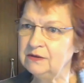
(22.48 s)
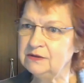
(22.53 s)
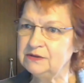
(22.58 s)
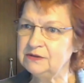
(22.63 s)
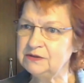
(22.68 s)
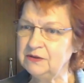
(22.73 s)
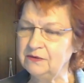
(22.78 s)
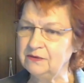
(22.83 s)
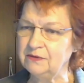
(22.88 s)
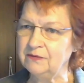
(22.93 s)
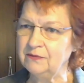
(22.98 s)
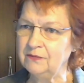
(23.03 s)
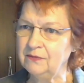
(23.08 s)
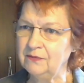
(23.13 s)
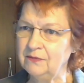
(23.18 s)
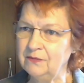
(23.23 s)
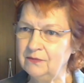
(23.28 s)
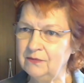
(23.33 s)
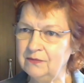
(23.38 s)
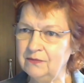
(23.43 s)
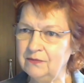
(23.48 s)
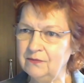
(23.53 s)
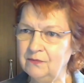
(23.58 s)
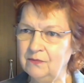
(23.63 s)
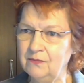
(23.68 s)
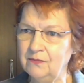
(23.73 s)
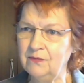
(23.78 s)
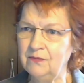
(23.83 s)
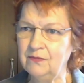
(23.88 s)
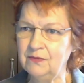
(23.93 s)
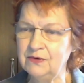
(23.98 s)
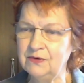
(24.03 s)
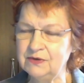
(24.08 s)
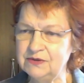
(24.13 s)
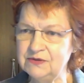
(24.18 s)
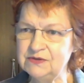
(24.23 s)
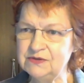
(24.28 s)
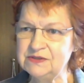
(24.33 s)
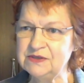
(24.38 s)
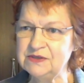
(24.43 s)
John,
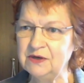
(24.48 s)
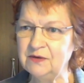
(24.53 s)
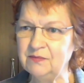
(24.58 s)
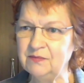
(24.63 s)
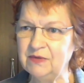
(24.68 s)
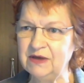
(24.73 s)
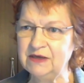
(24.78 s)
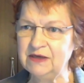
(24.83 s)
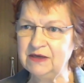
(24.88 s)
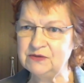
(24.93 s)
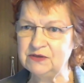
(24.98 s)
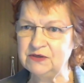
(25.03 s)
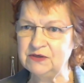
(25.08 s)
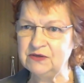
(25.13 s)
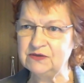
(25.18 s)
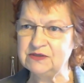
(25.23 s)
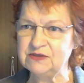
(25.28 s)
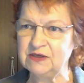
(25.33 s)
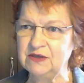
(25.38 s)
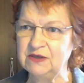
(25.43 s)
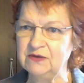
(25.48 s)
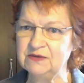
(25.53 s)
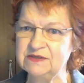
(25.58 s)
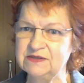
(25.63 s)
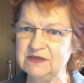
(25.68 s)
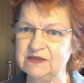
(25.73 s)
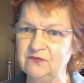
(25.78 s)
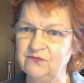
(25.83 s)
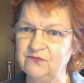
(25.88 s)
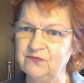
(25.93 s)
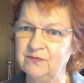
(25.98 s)
could you start by introducing yourself?